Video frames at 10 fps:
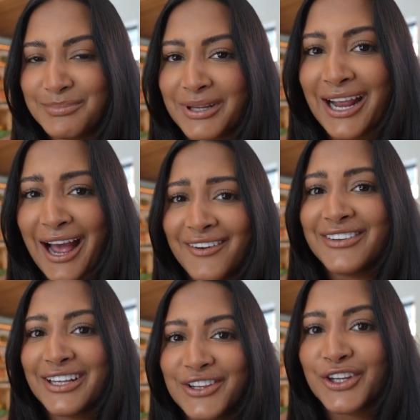But I have
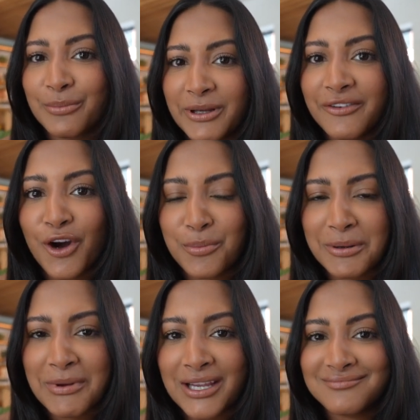like a little bit of hope
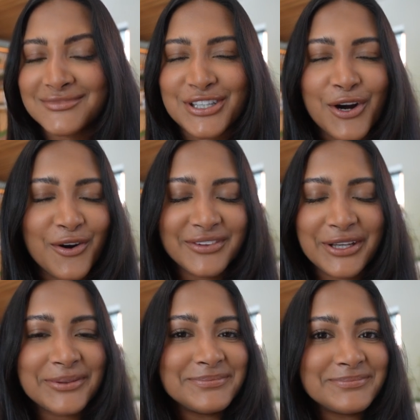in me. So
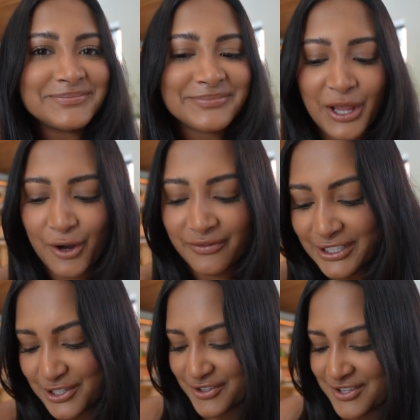hopefully, hopefully
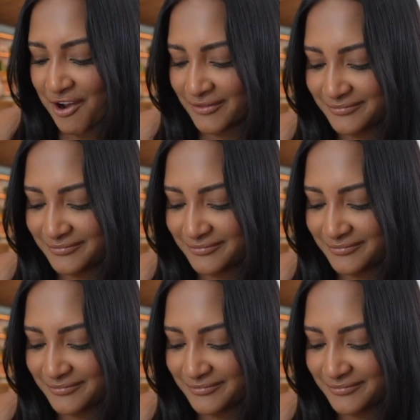it turns on.